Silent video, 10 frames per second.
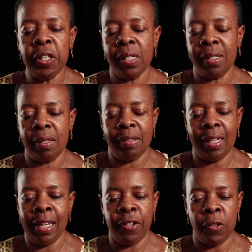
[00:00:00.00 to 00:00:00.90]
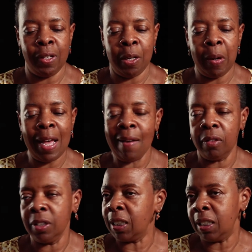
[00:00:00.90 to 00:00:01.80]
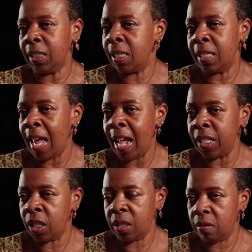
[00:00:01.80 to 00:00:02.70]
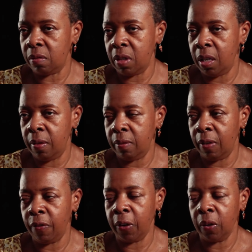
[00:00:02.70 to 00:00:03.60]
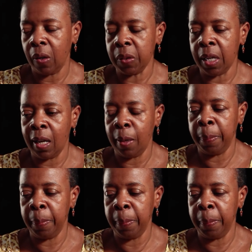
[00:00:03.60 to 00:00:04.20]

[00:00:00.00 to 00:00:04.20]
is ages ago, I haven't looked at the stats in a very long time,